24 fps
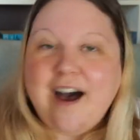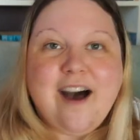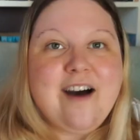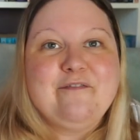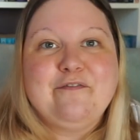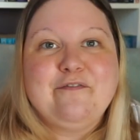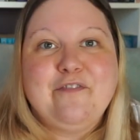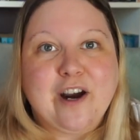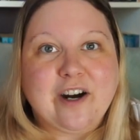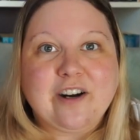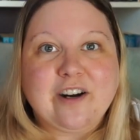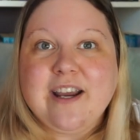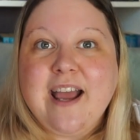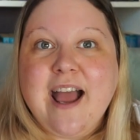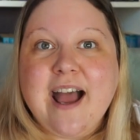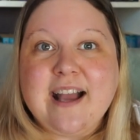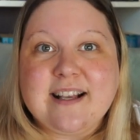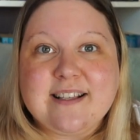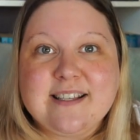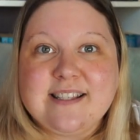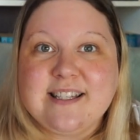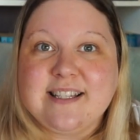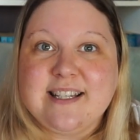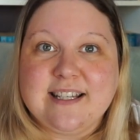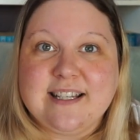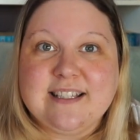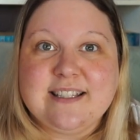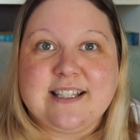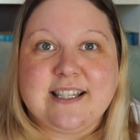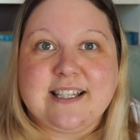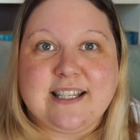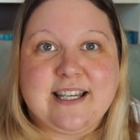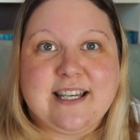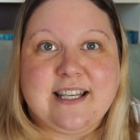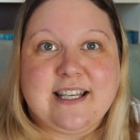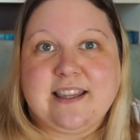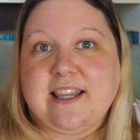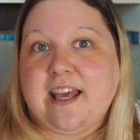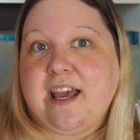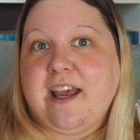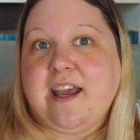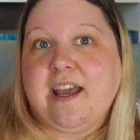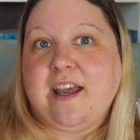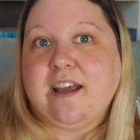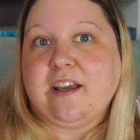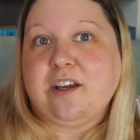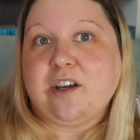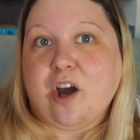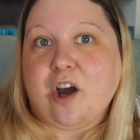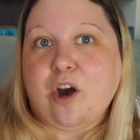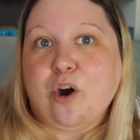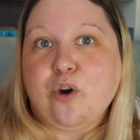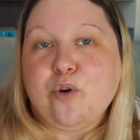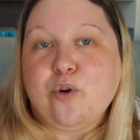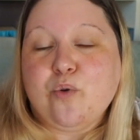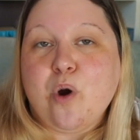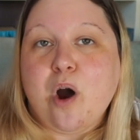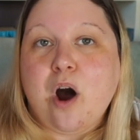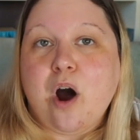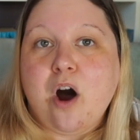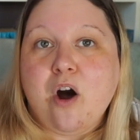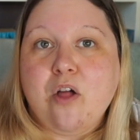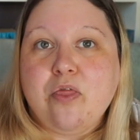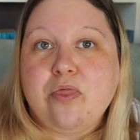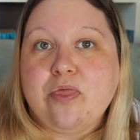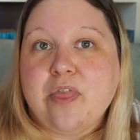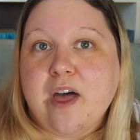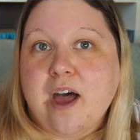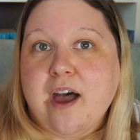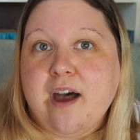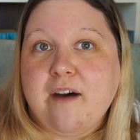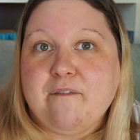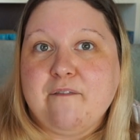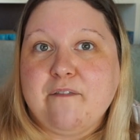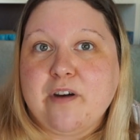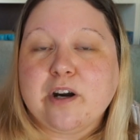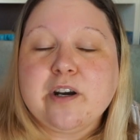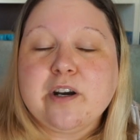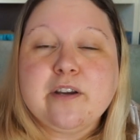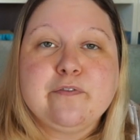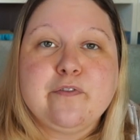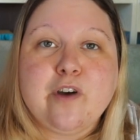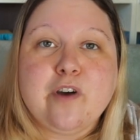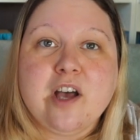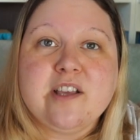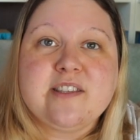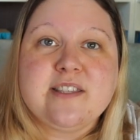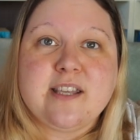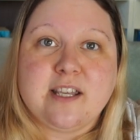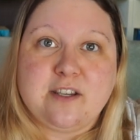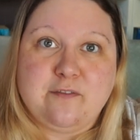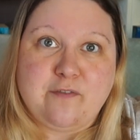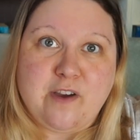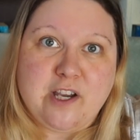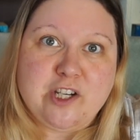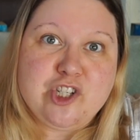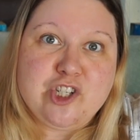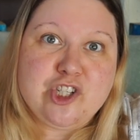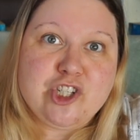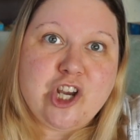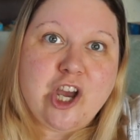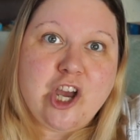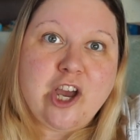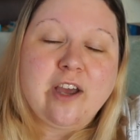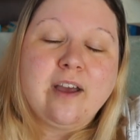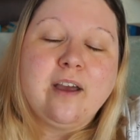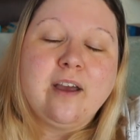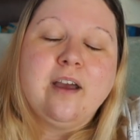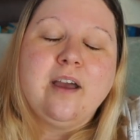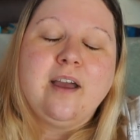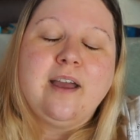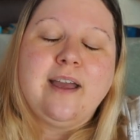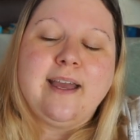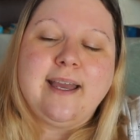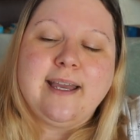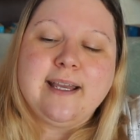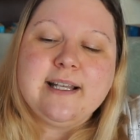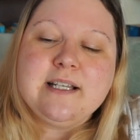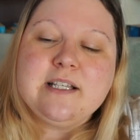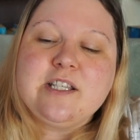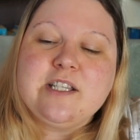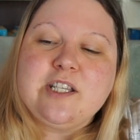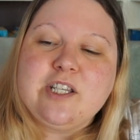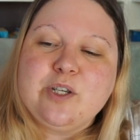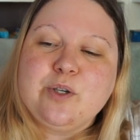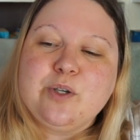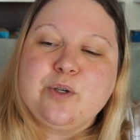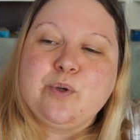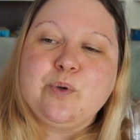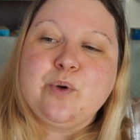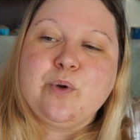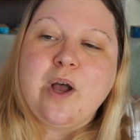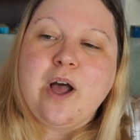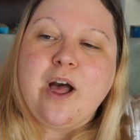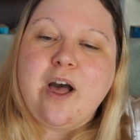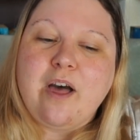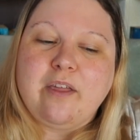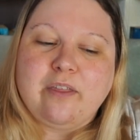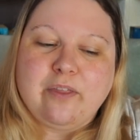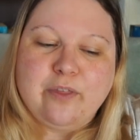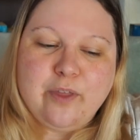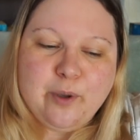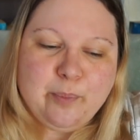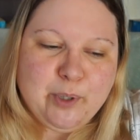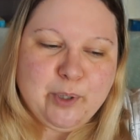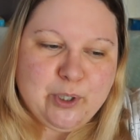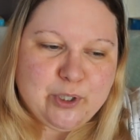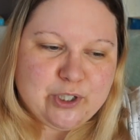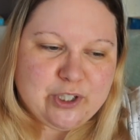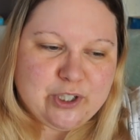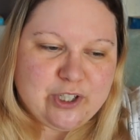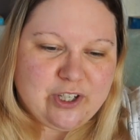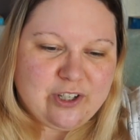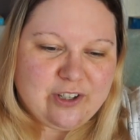very accidentally, they go on their very first adventure into the book,